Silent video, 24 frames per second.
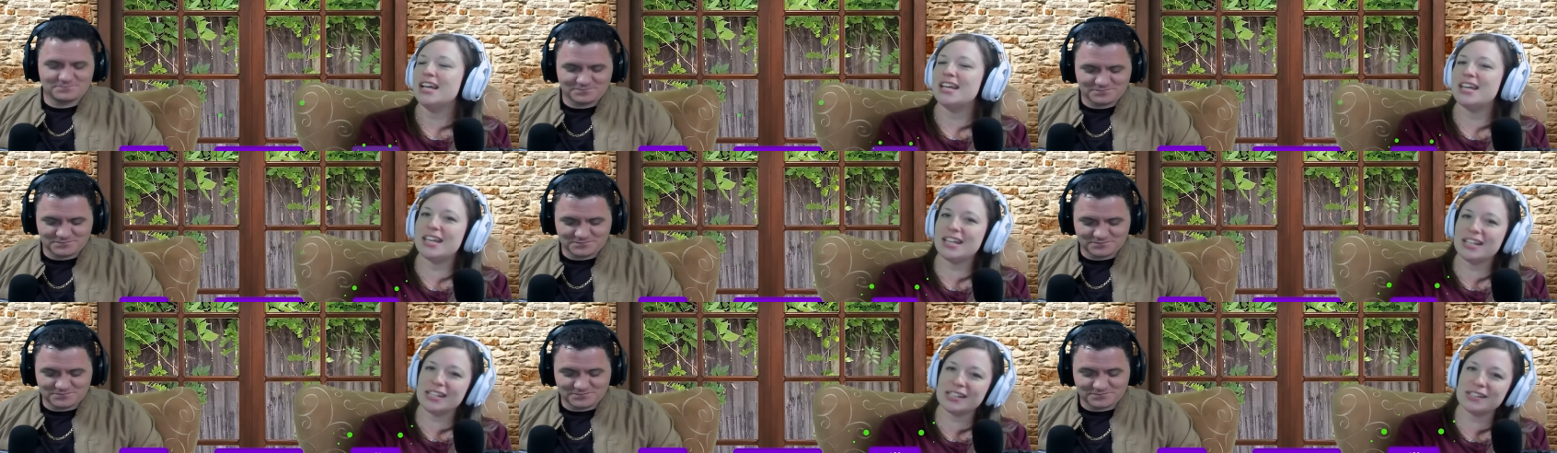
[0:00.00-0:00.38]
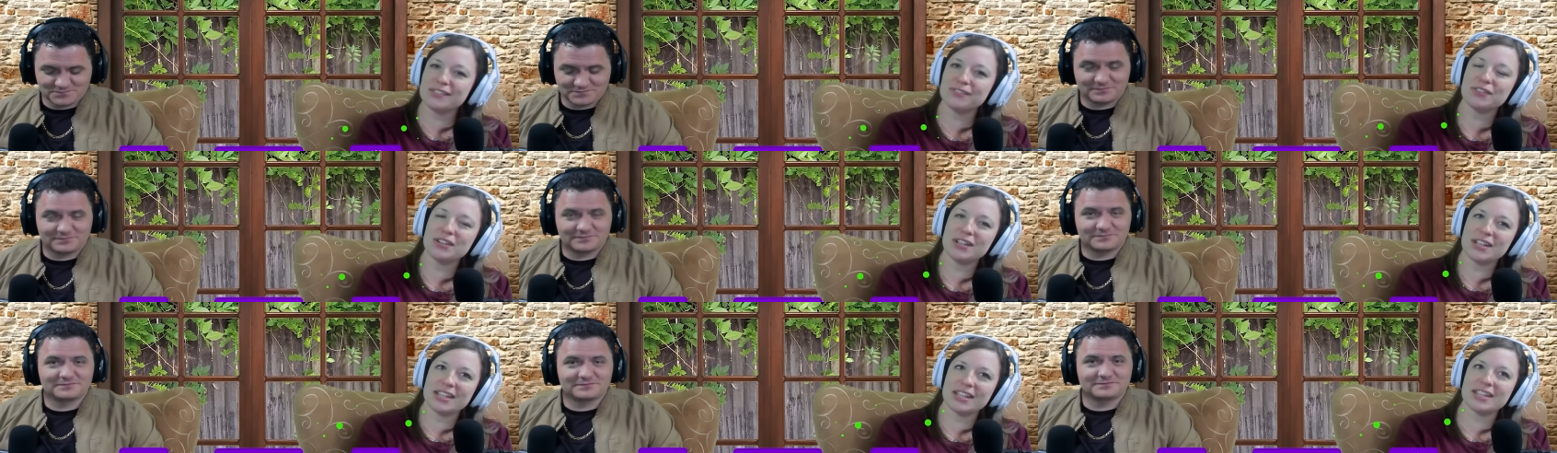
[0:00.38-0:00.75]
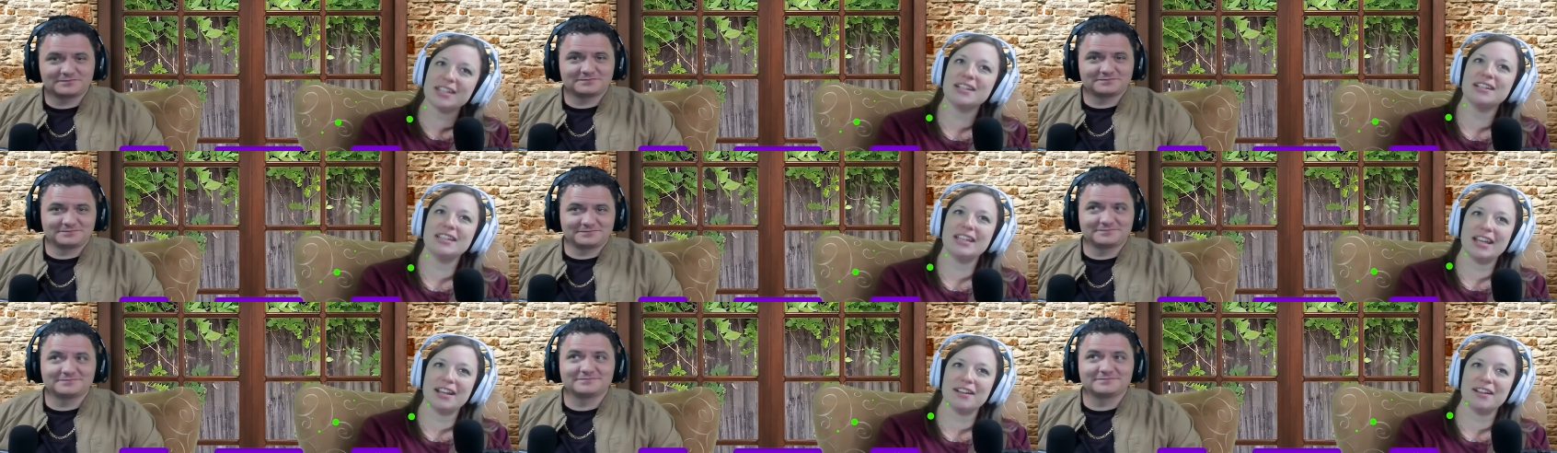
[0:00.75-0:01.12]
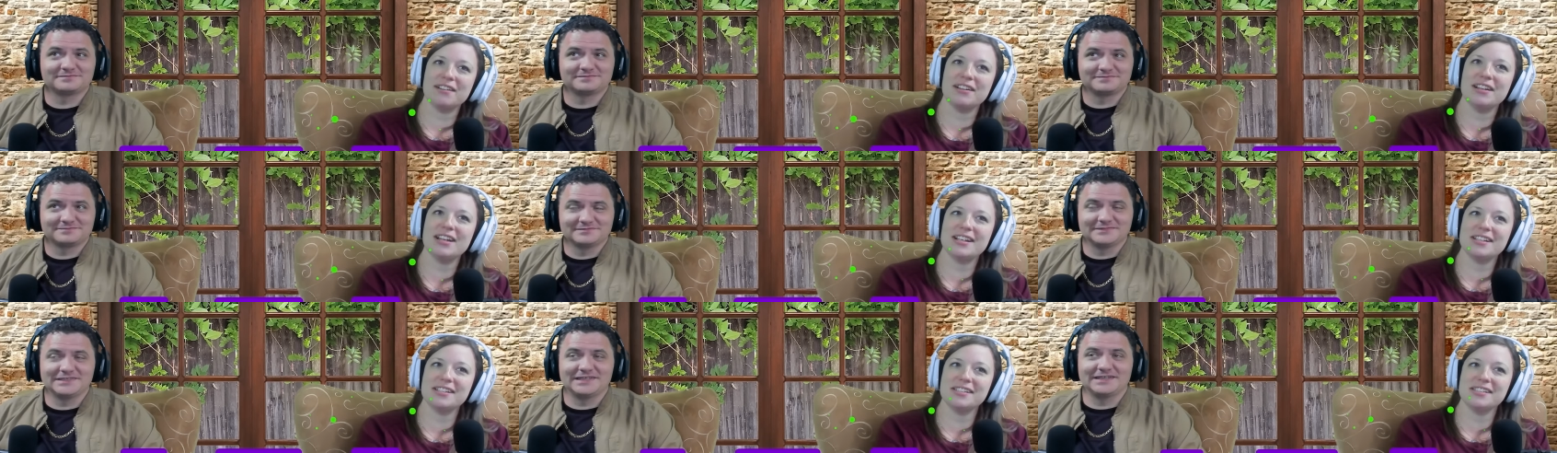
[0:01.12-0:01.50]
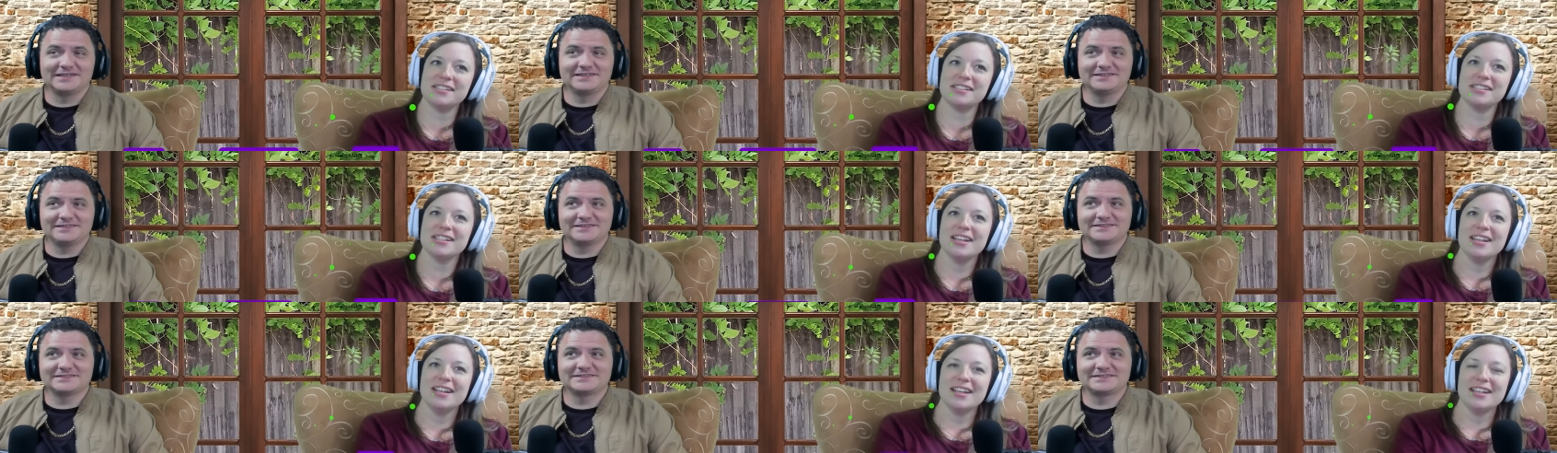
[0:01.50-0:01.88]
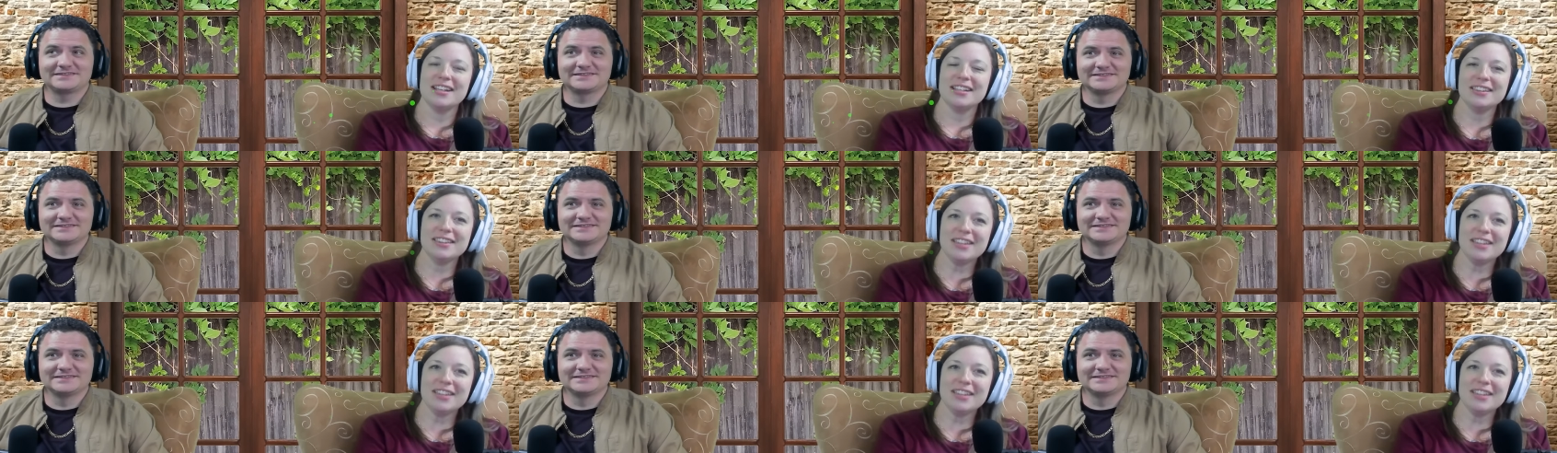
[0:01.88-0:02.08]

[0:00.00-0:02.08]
Speaker 1: He's freaking hilarious. Yeah, he is.